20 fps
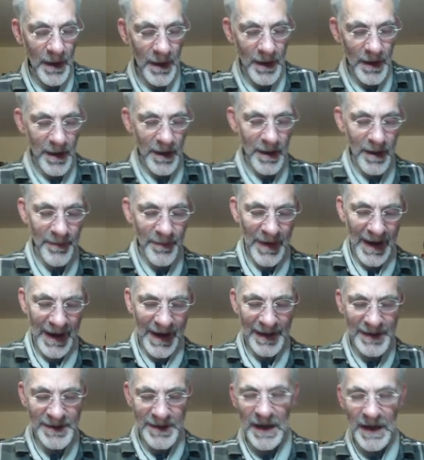
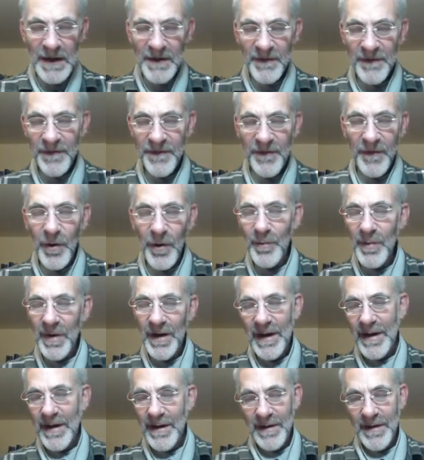And
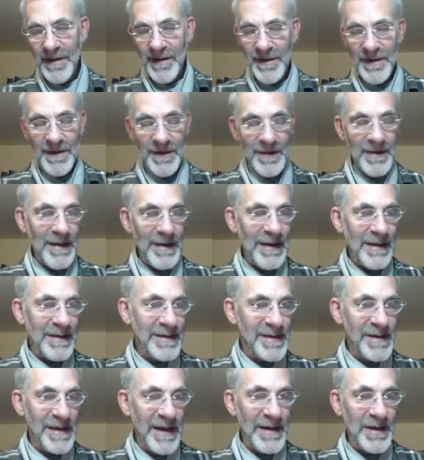informally,
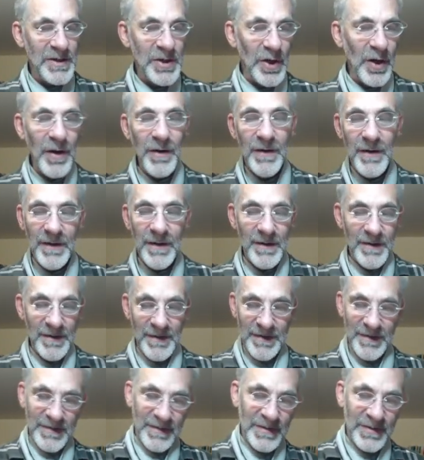it's
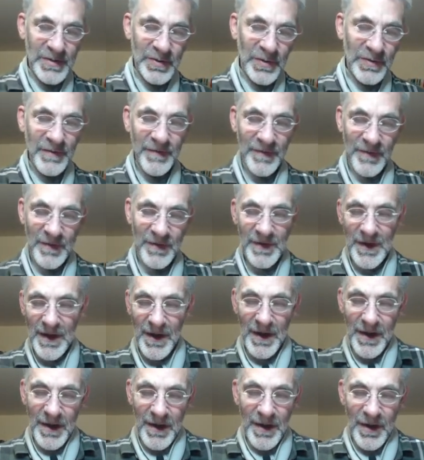sort of
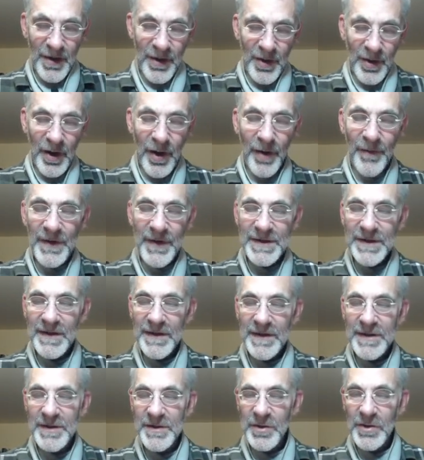obvious that
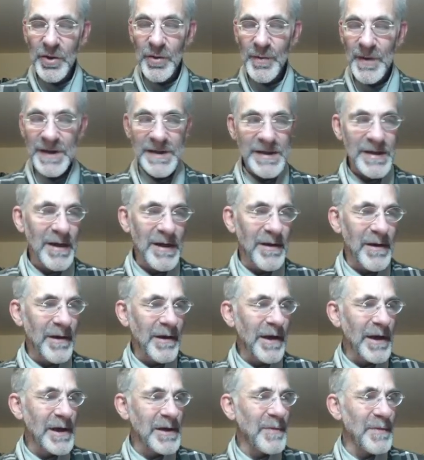this is almost certainly
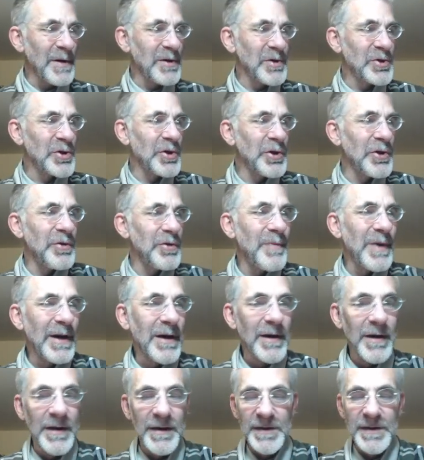going to be true
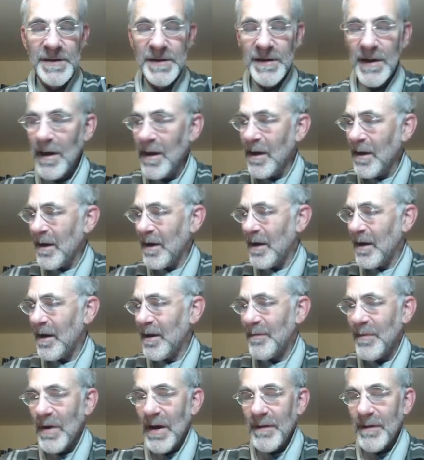because
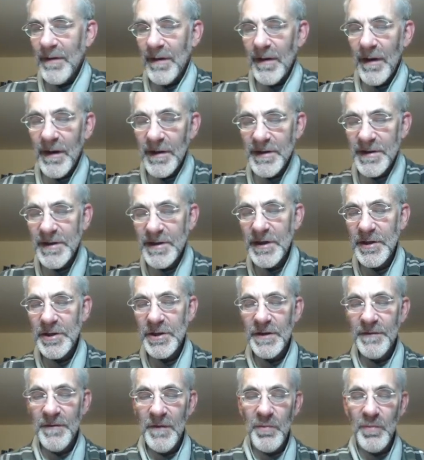The last
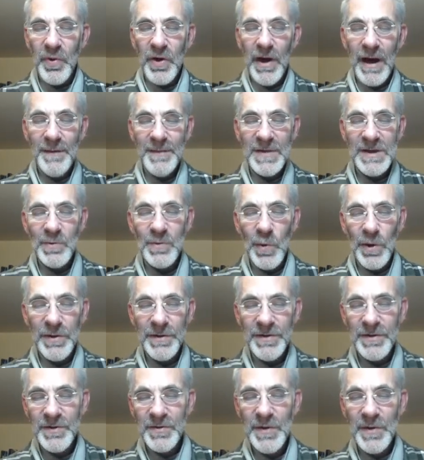digit of a prime is
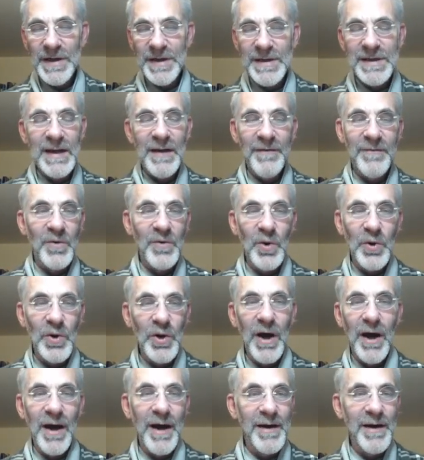1, 3, 7 or
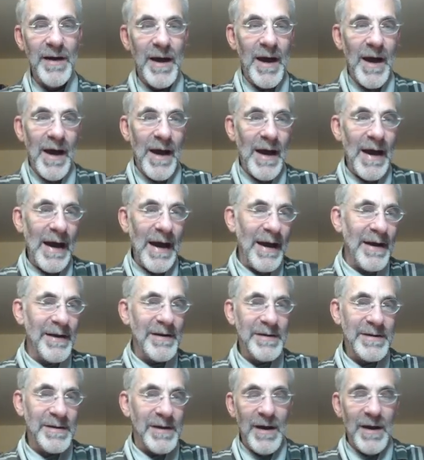9,
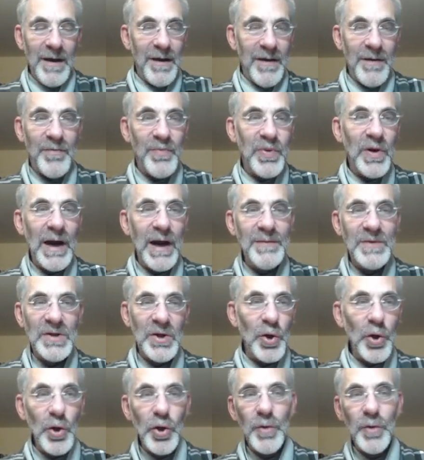and the primes
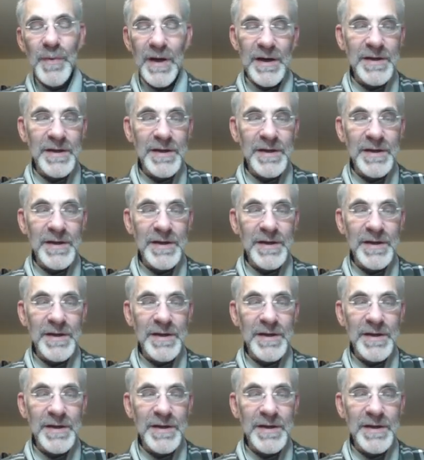are almost